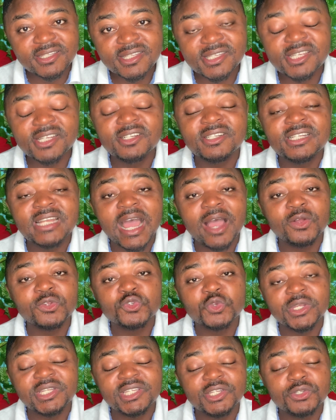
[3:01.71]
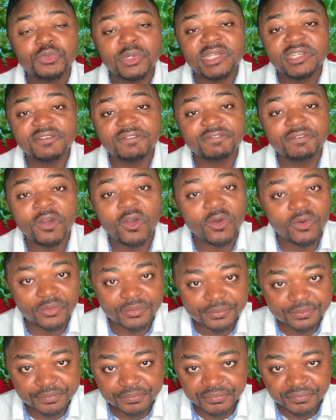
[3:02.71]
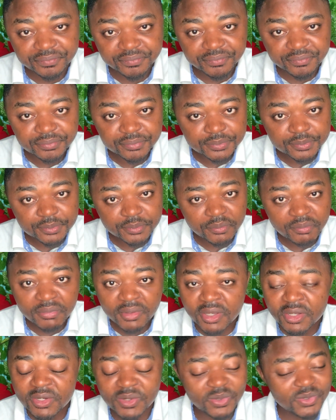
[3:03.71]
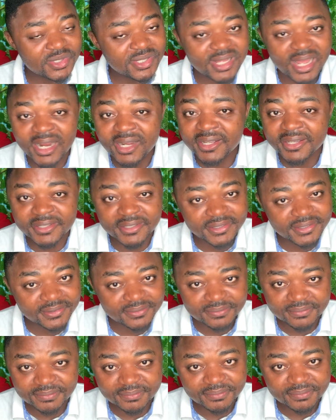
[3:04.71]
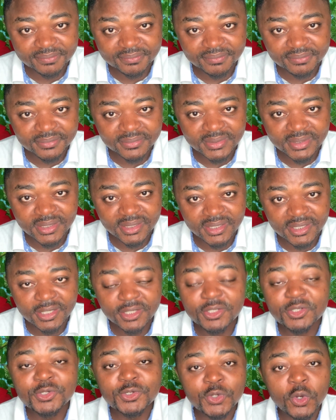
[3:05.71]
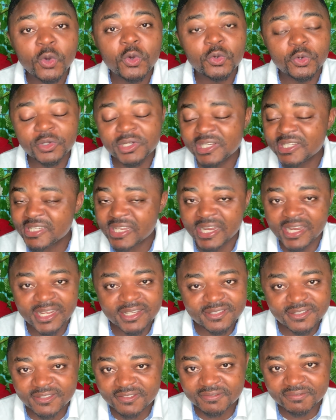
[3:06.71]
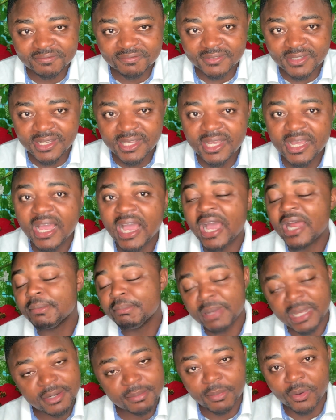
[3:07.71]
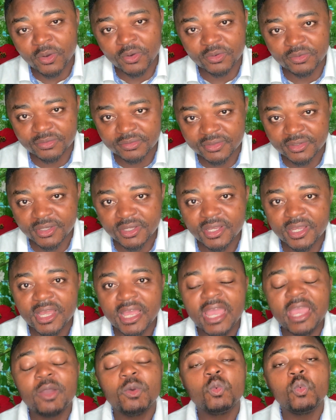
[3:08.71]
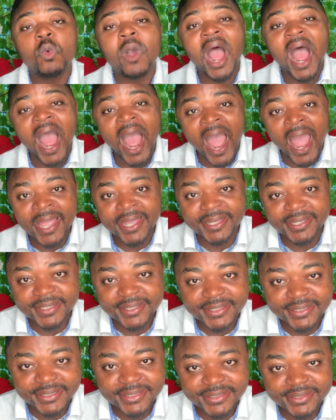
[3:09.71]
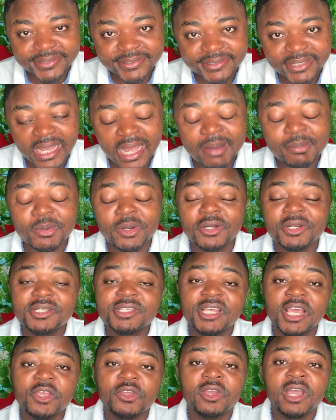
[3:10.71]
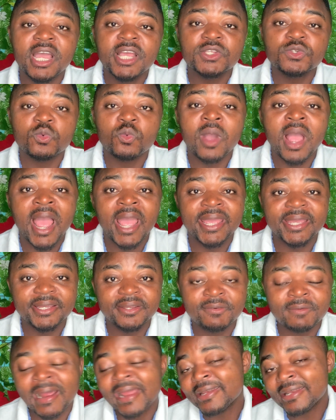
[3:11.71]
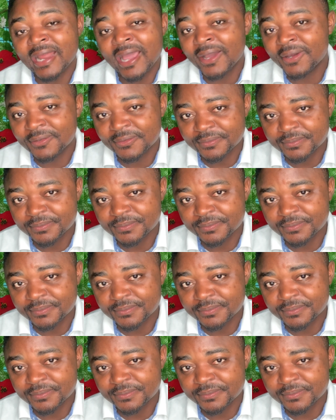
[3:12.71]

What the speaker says: till now, 2024, no Starlink, no good internet, and many more. And why? I'm going to tell you guys why right now.